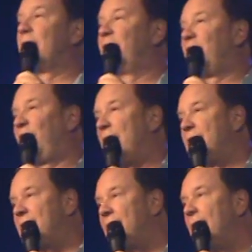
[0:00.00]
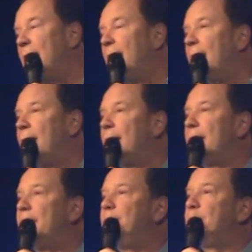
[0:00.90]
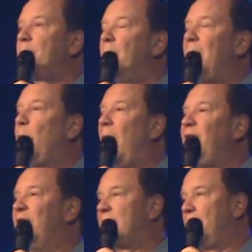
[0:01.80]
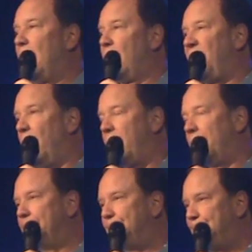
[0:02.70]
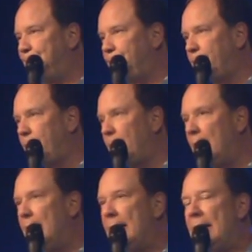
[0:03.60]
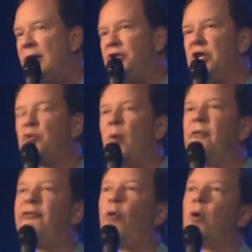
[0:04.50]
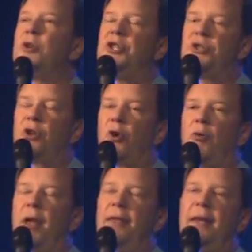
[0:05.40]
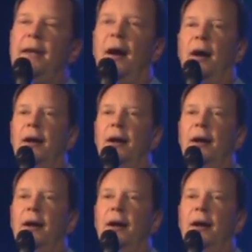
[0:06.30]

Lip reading: self-defense. My wife is a marathoner. She's run 4, and she's going to run the,